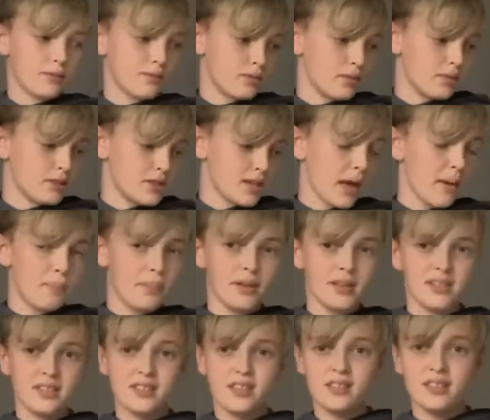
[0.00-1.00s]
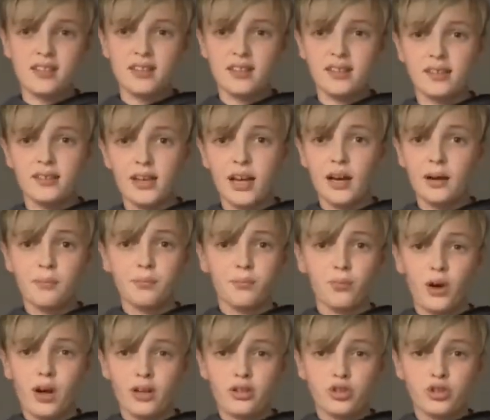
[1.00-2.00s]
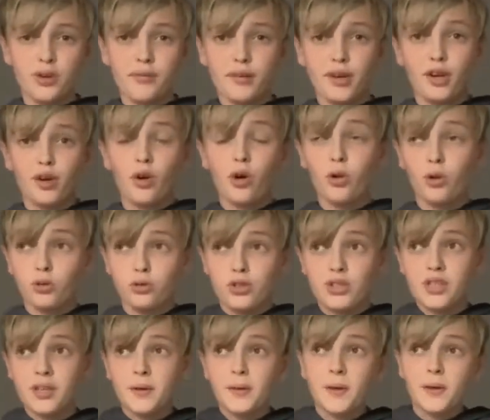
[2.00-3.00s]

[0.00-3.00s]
set pieces into um, well-driven goals.